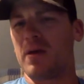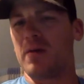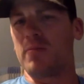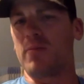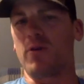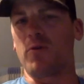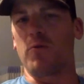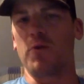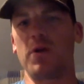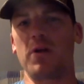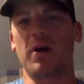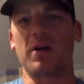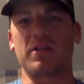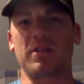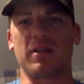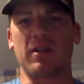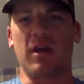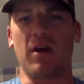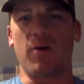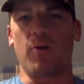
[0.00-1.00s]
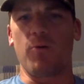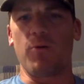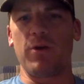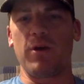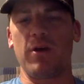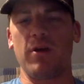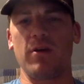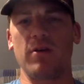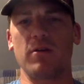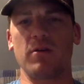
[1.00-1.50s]
But realizing that
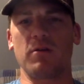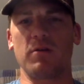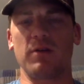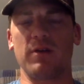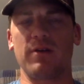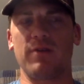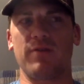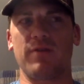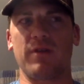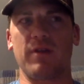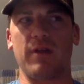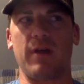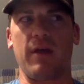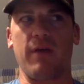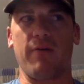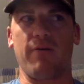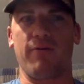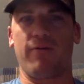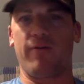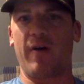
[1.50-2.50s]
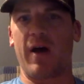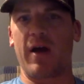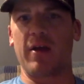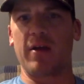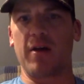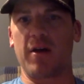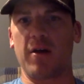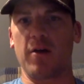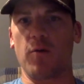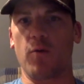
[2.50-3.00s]
we live in a
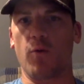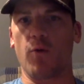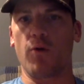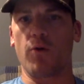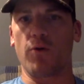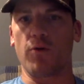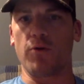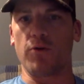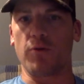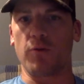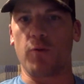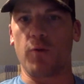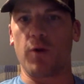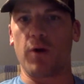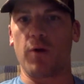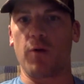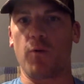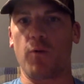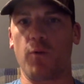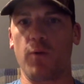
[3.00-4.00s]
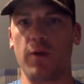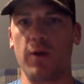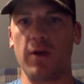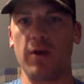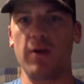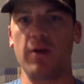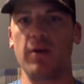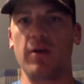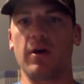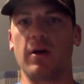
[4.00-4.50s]
finite world where
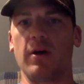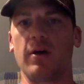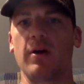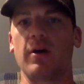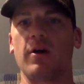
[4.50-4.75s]
we